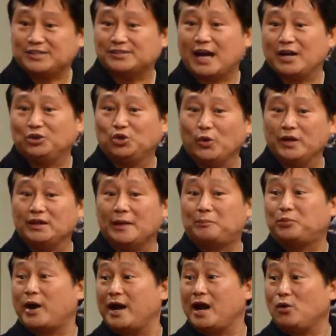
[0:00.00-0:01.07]
start doing the
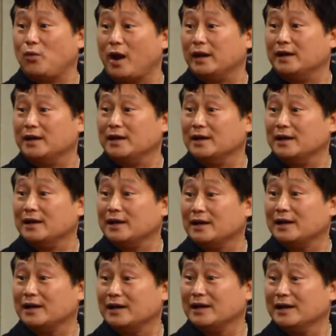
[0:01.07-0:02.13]
product what?
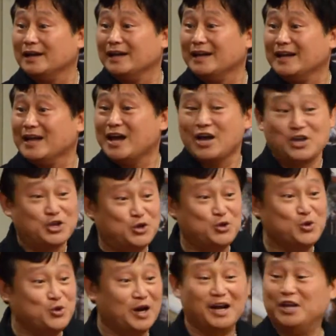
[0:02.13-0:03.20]

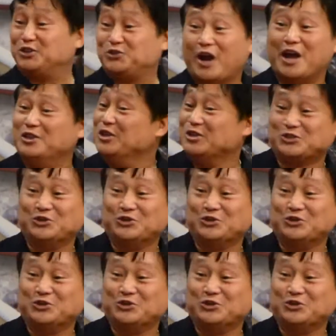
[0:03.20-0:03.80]
You gotta try this,